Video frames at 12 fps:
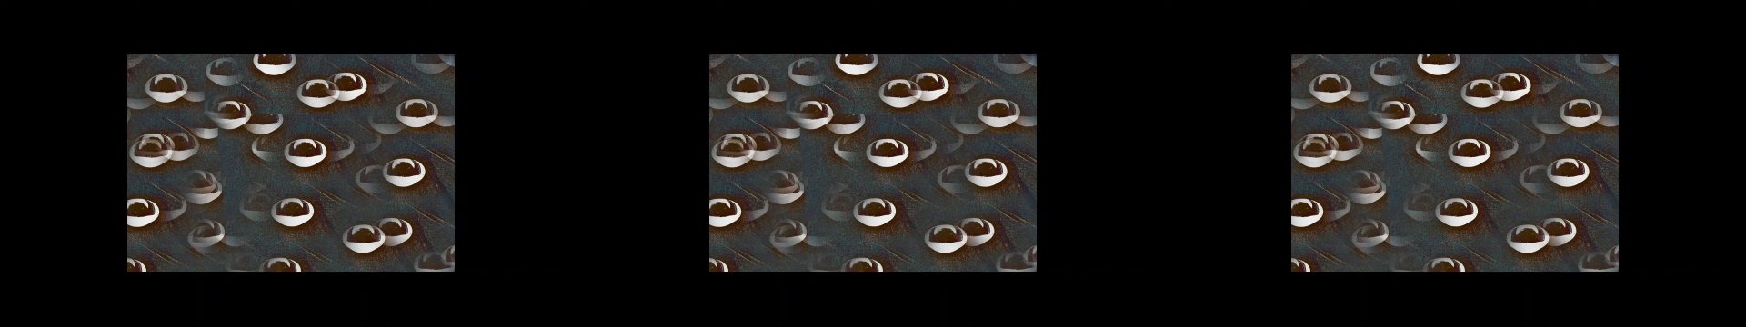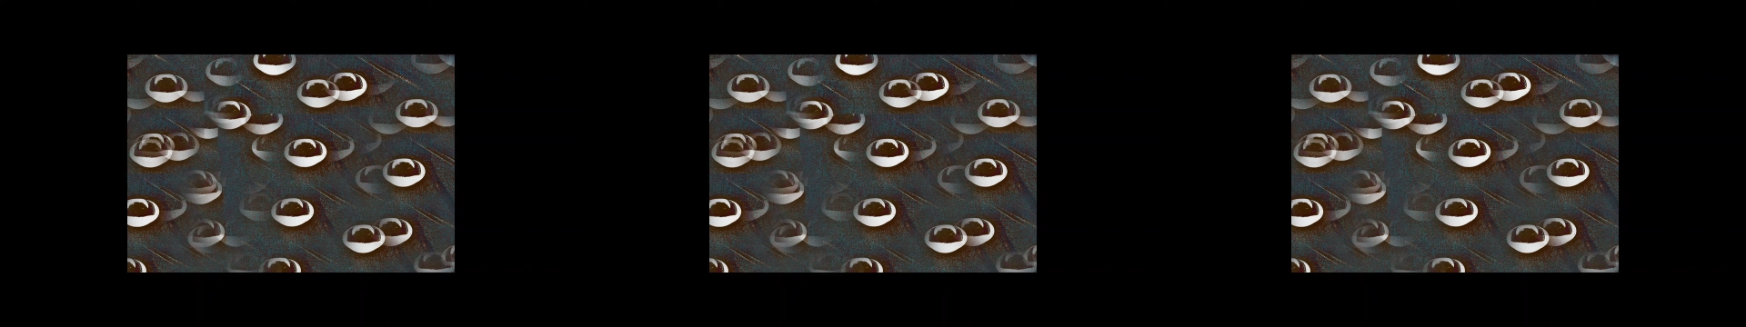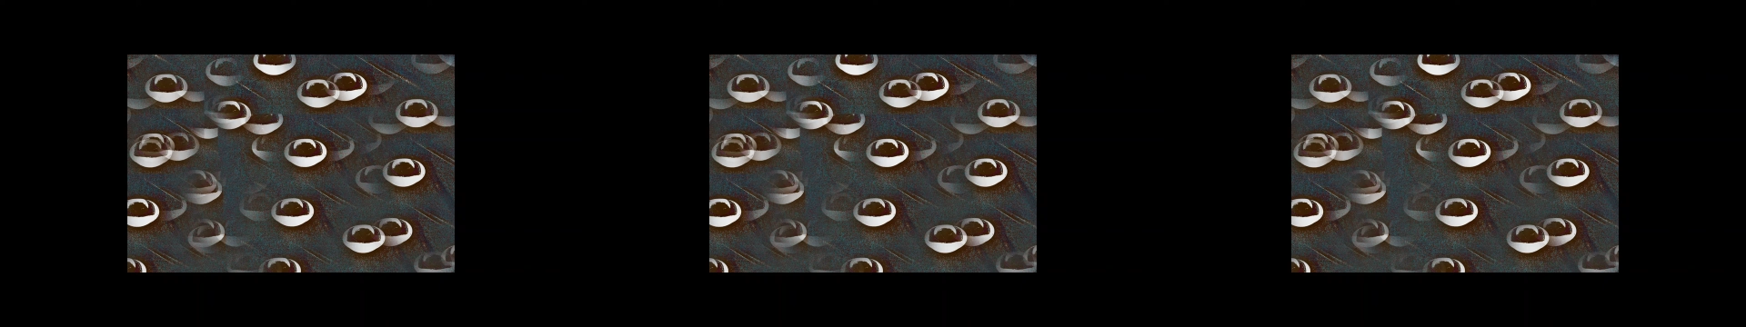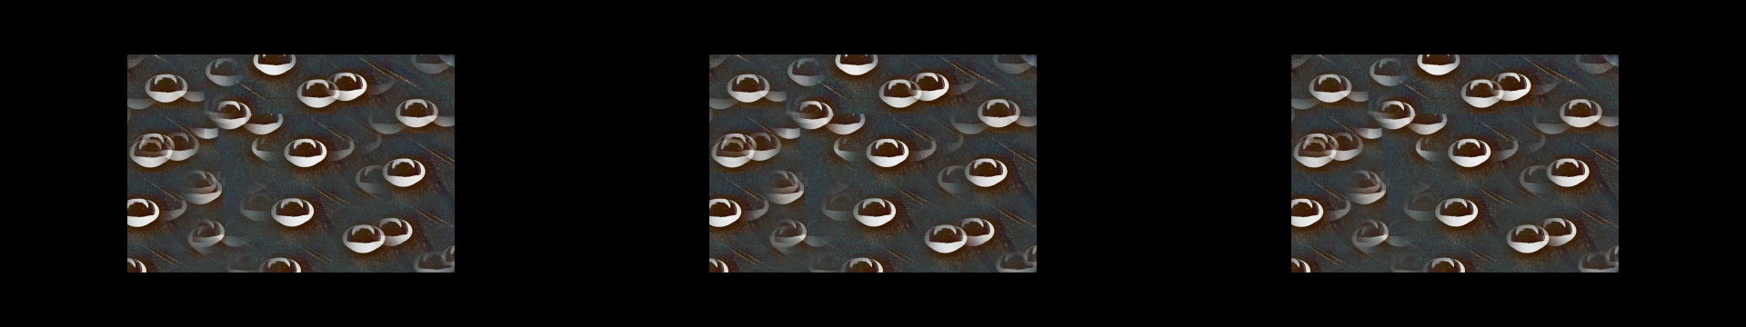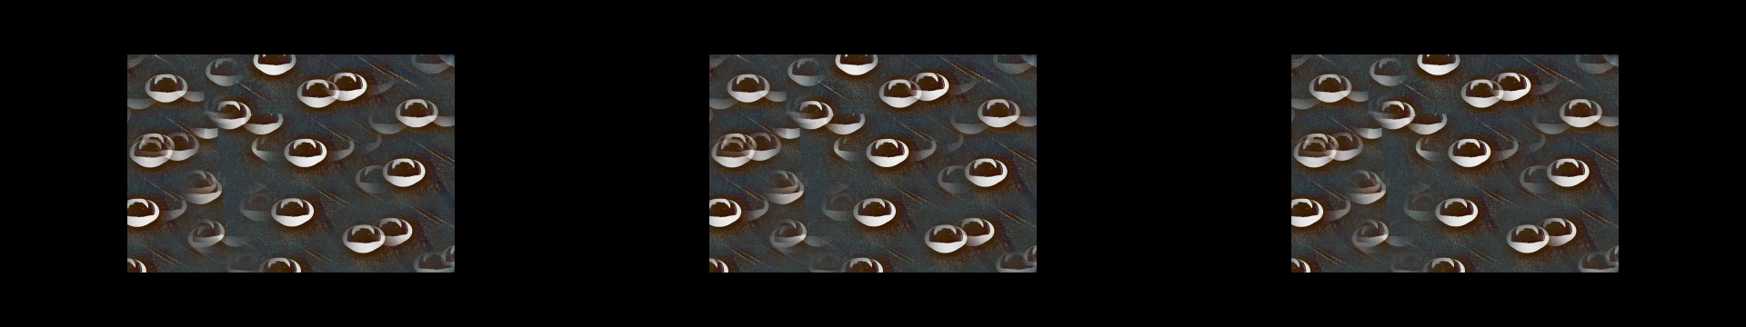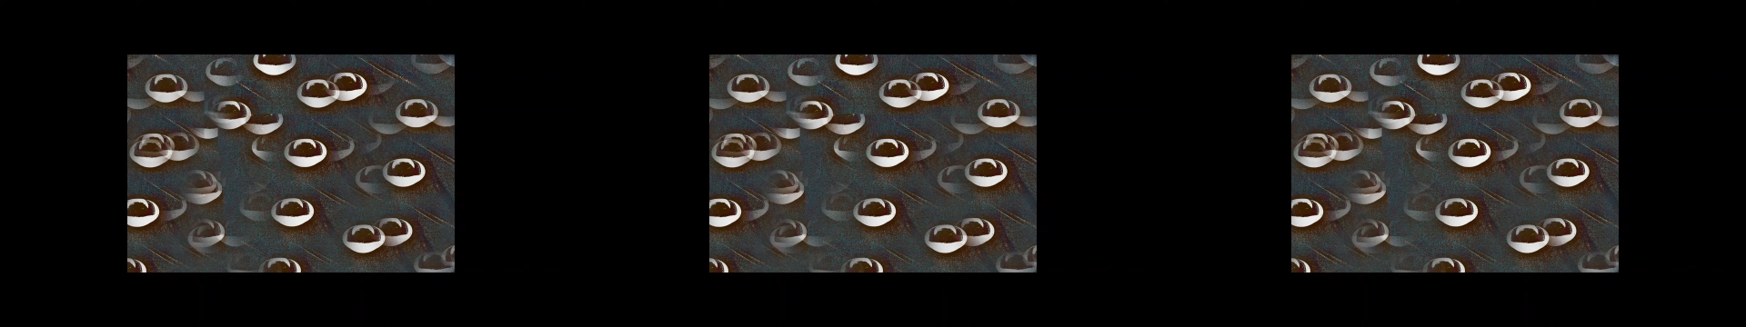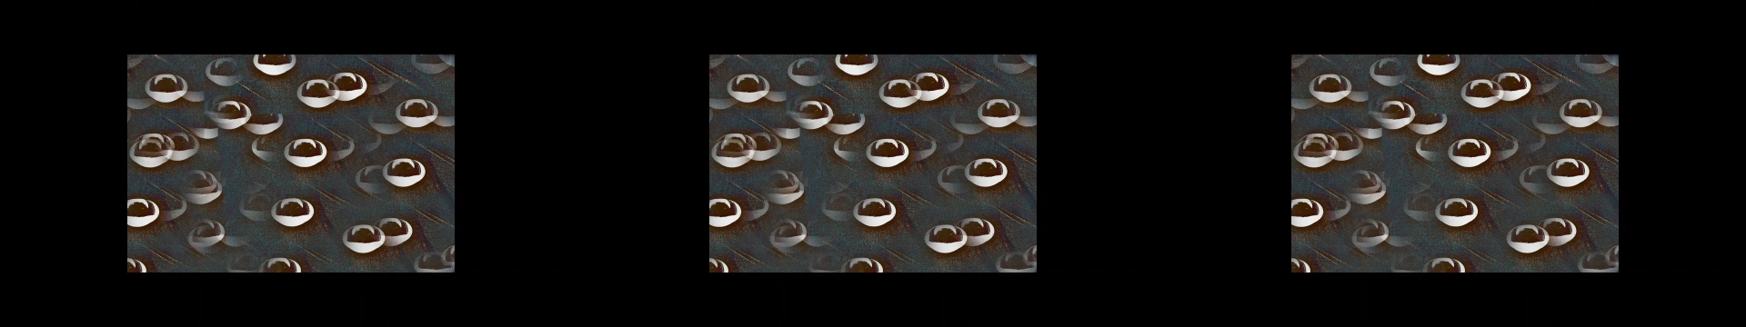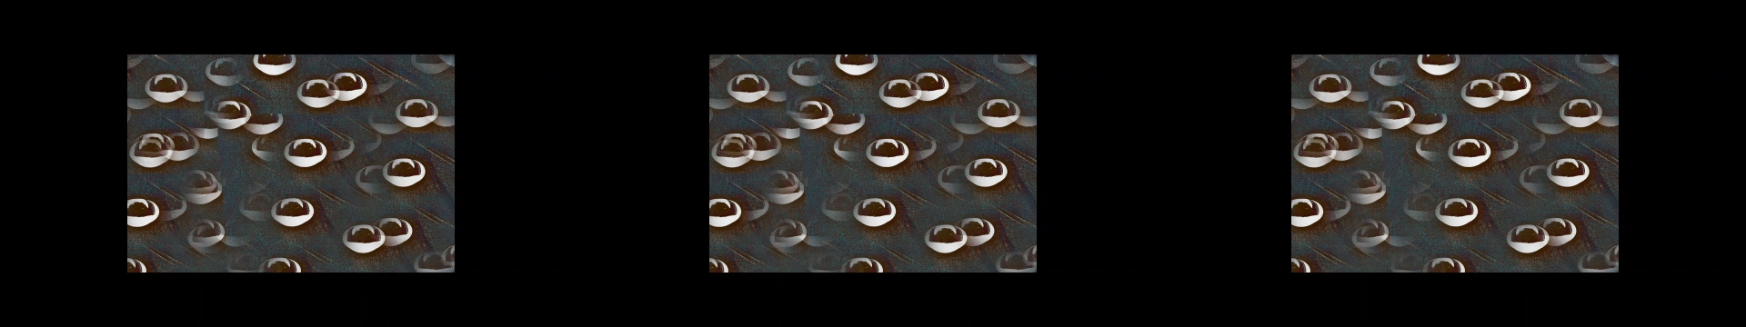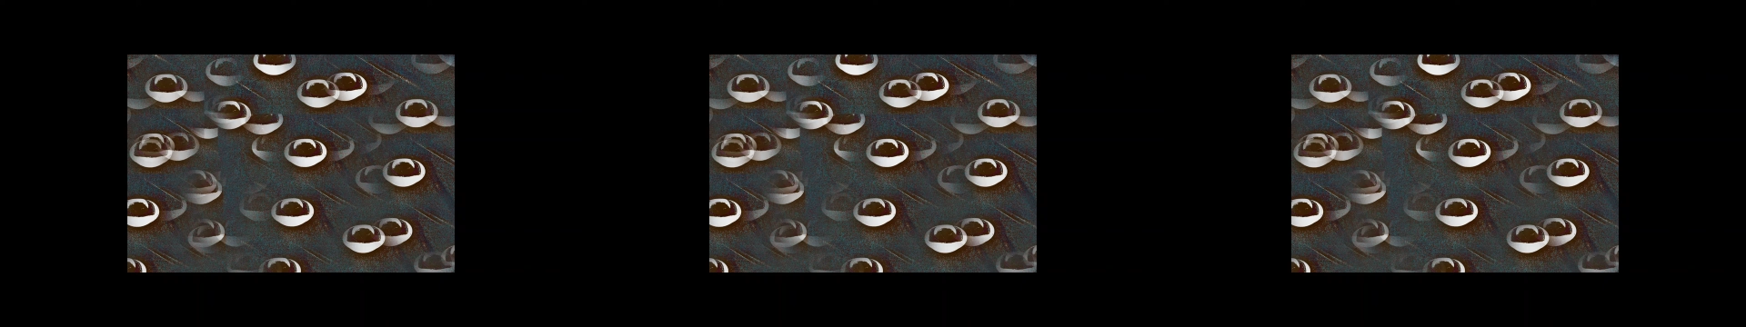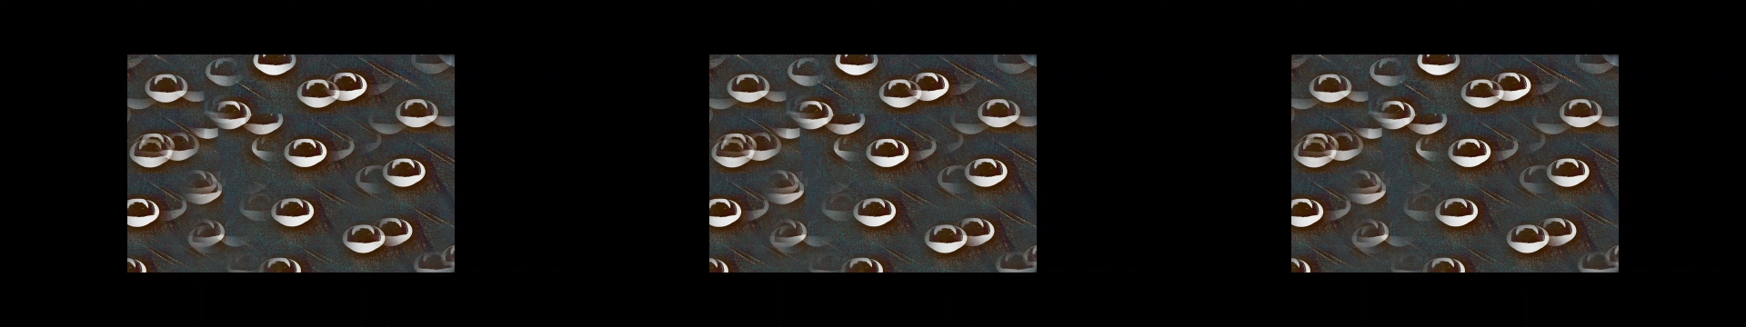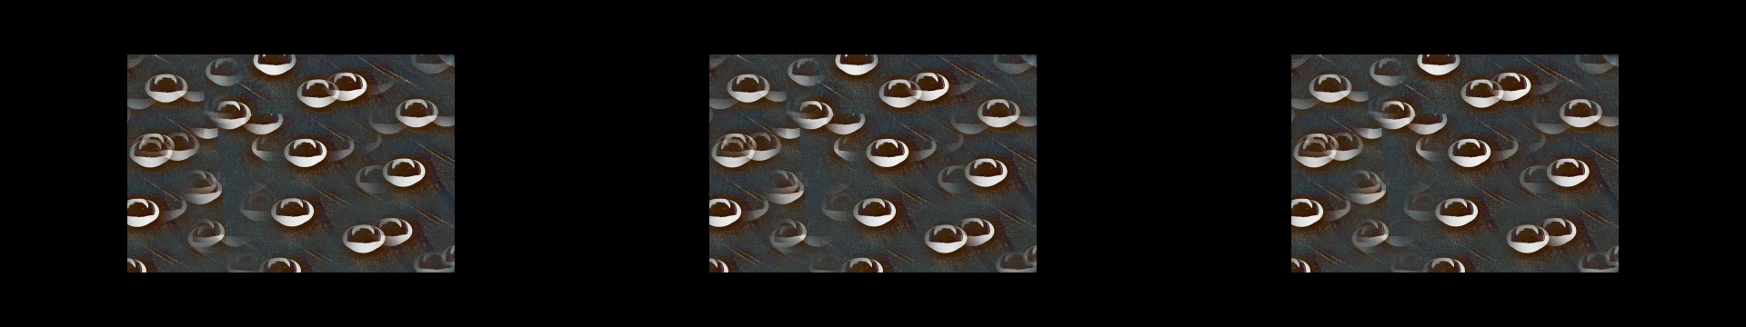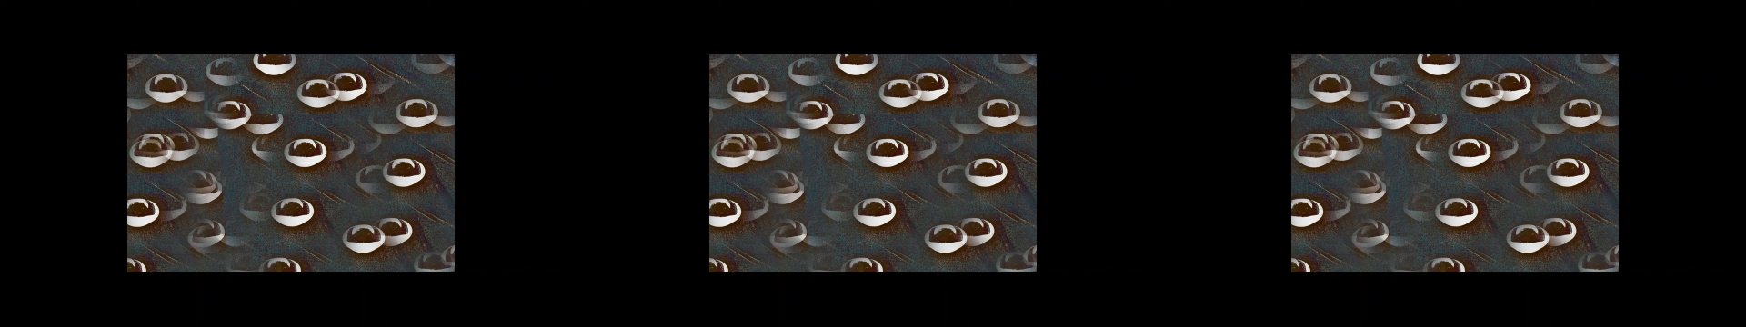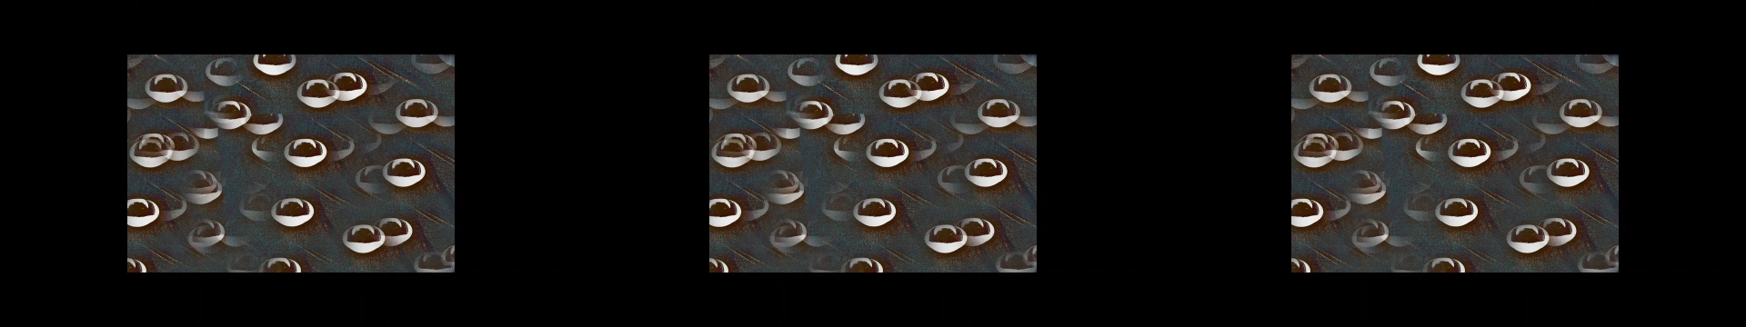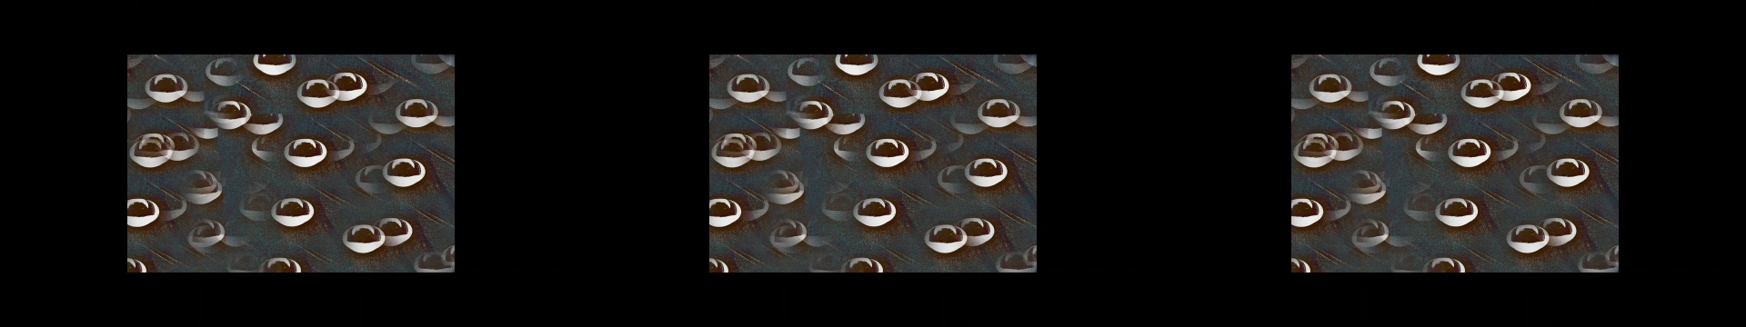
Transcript: [unreadable: no face in view]